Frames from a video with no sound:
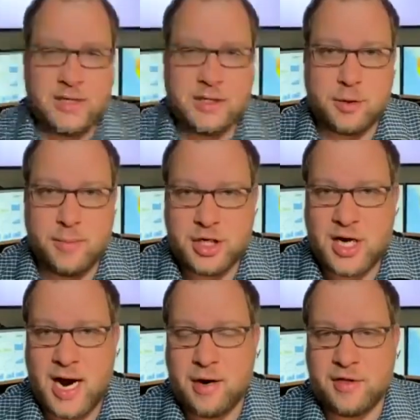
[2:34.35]
prices are
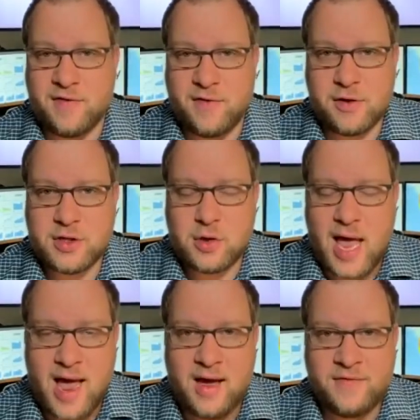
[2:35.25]
much higher in the
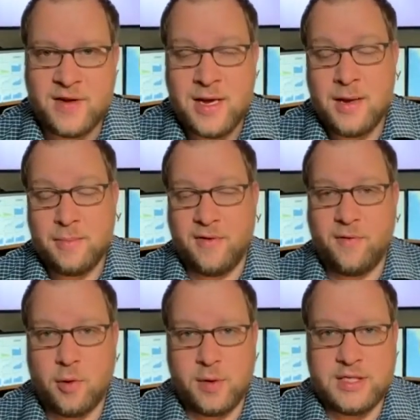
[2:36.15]
first half
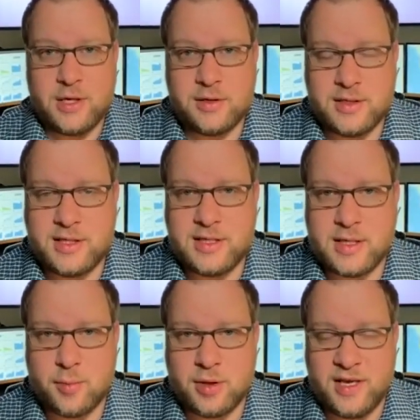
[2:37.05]
before we start to see
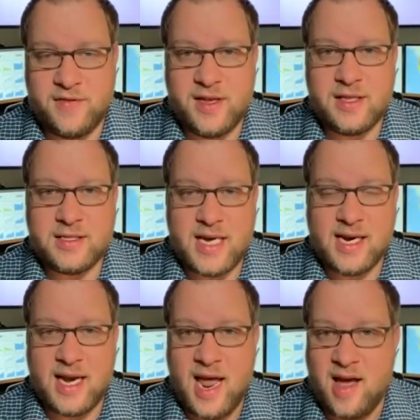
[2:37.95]
some relief in the
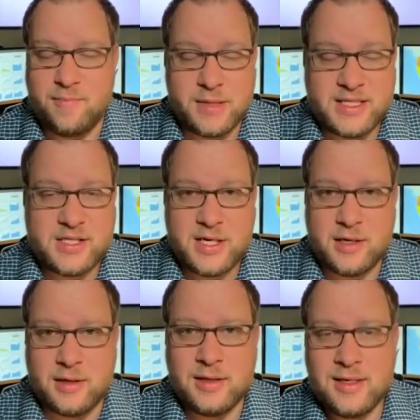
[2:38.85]
second half. But
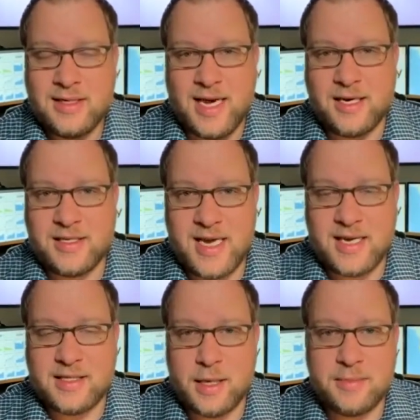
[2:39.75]
still, that could
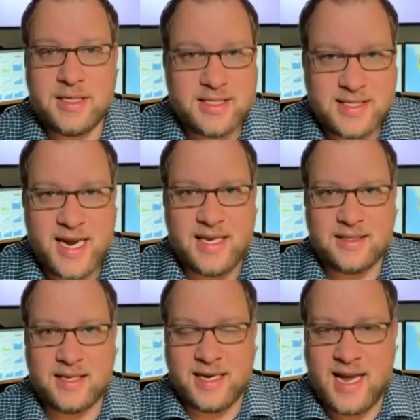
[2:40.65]
take some
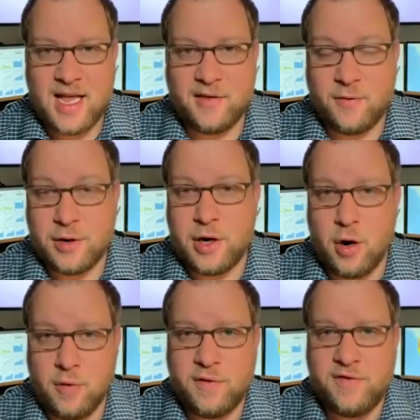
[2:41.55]
states like California
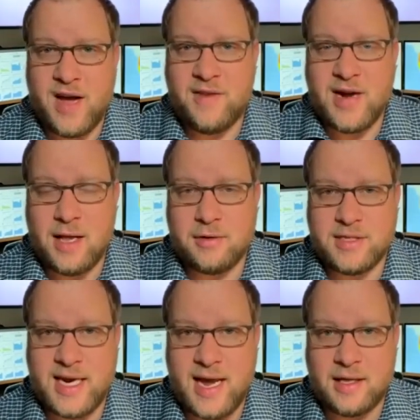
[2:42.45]
over
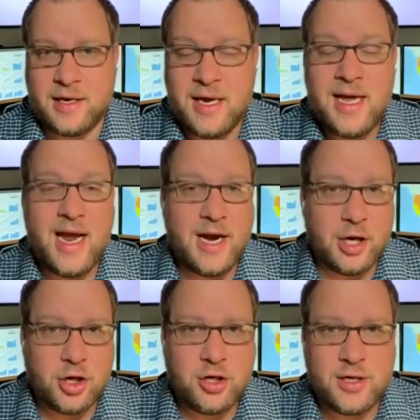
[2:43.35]
$5 a gallon,
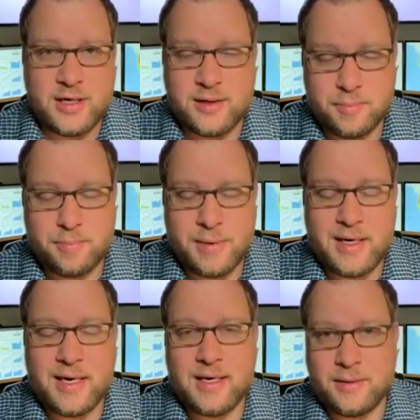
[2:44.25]
and it could
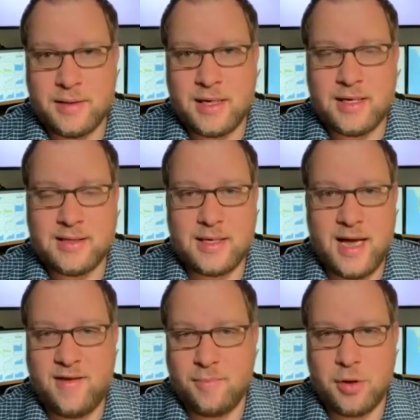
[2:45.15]
begin uh,
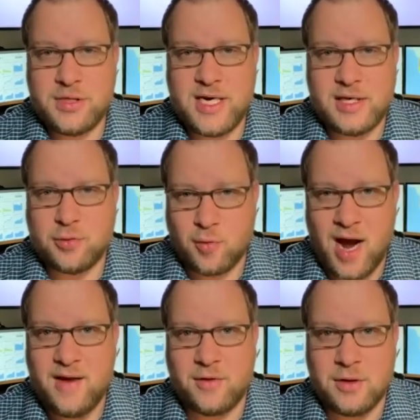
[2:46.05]
to have most states
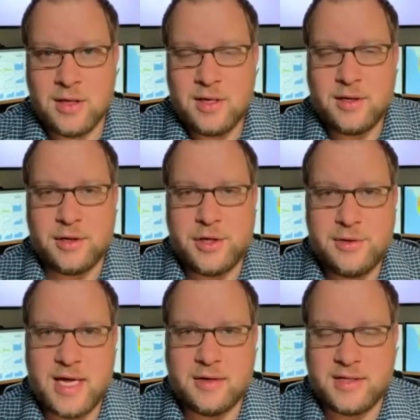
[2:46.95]
rival their
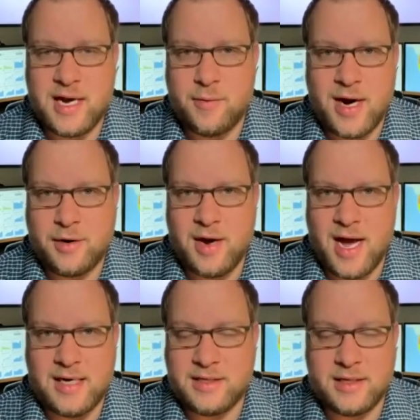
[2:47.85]
2008 record
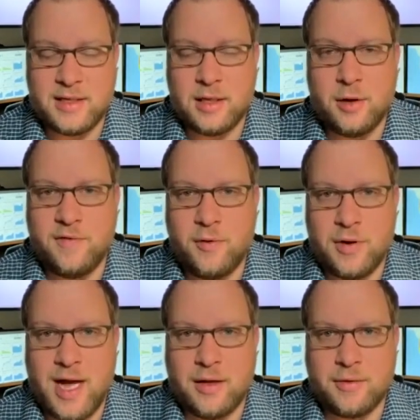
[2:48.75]
highs in the low
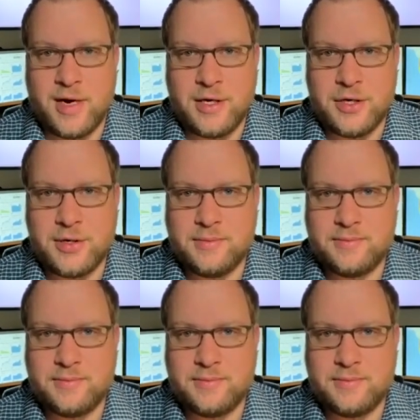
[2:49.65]
$4 range.